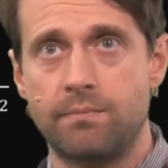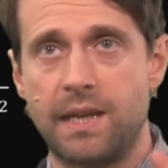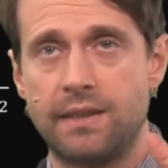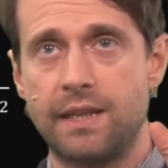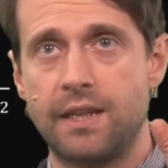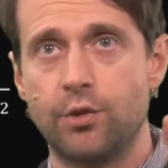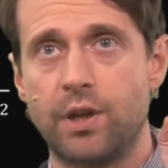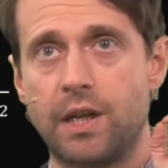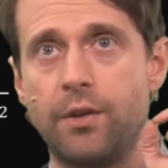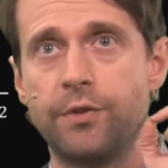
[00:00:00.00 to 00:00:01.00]
by taking into
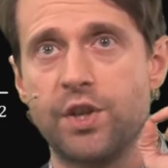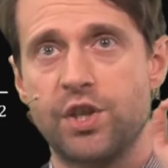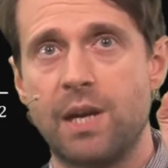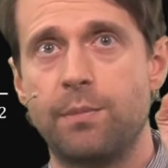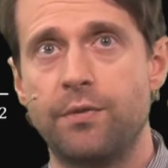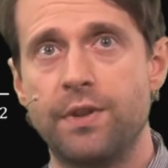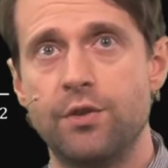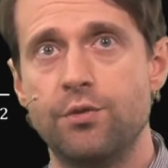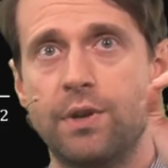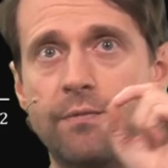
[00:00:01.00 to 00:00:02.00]
account the SHAP of the
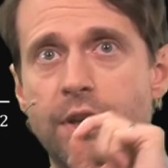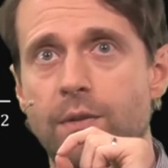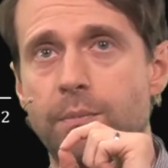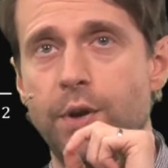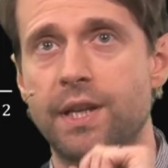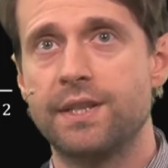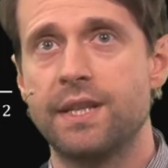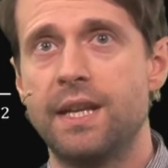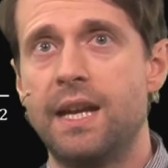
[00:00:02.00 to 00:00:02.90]
U and V components.